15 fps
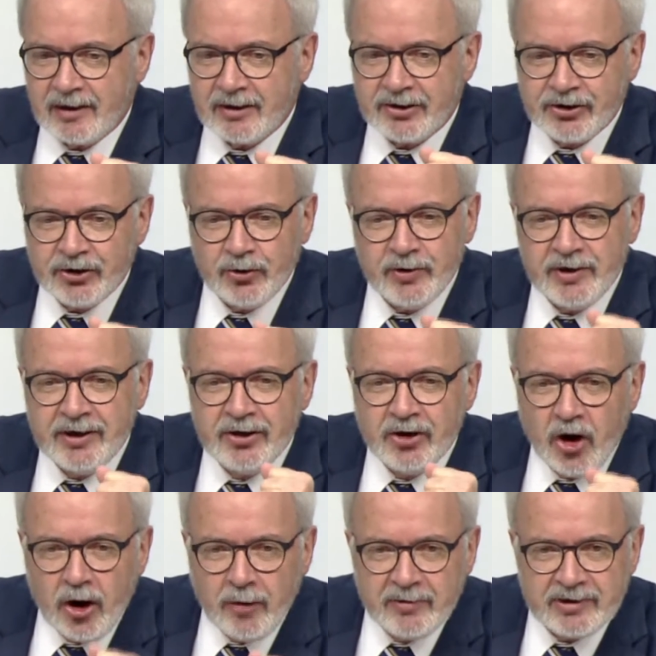are so
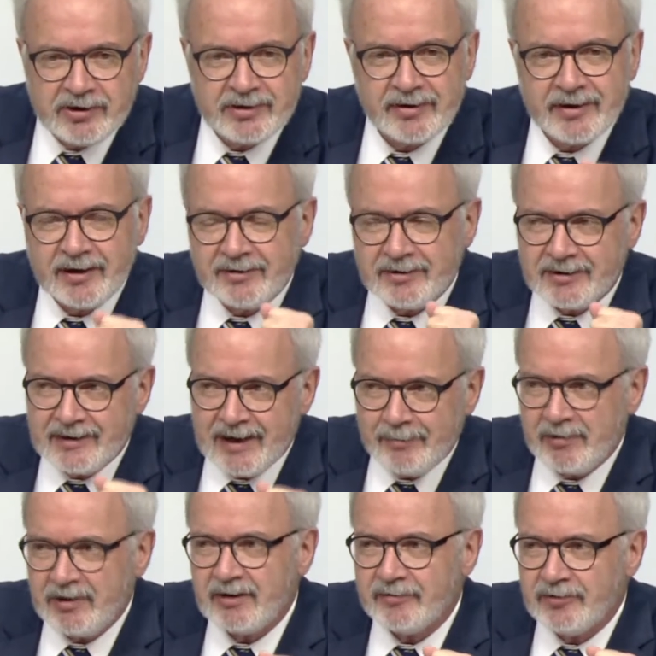enormous that the
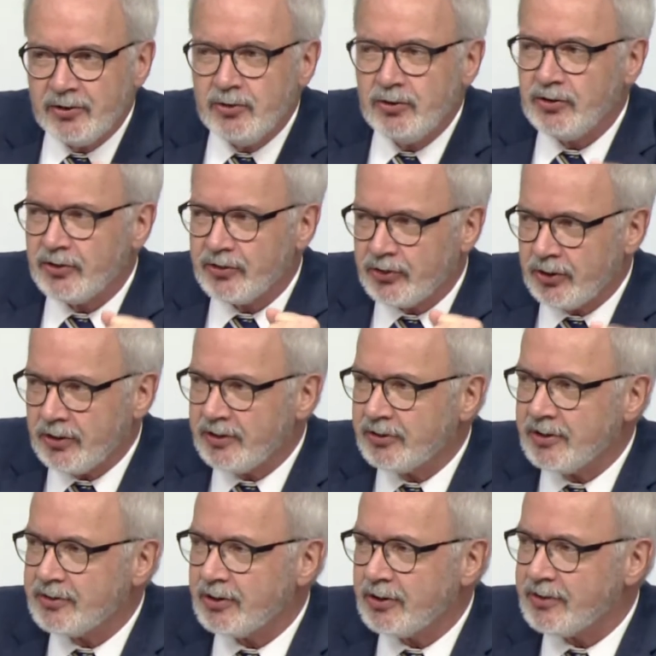tapping of new
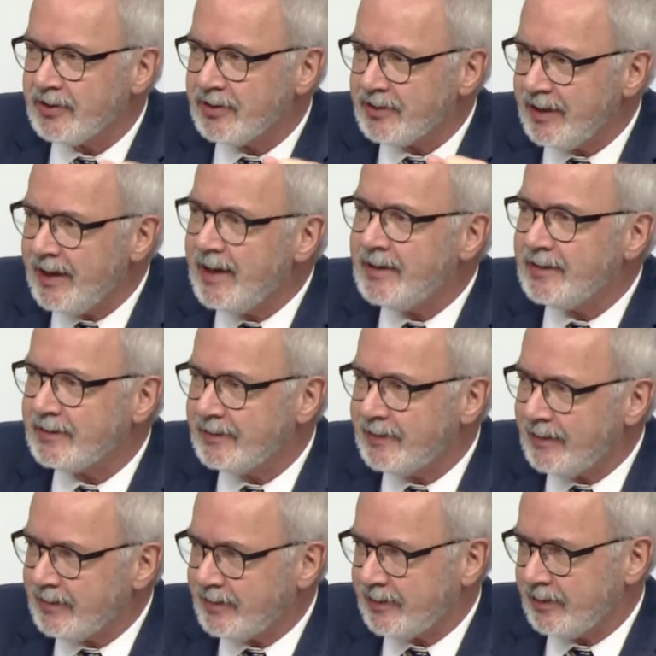resources is
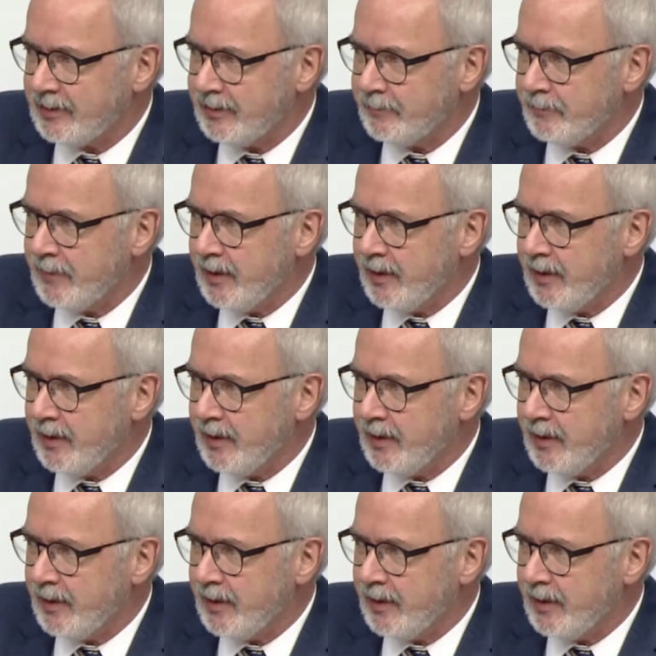necessary.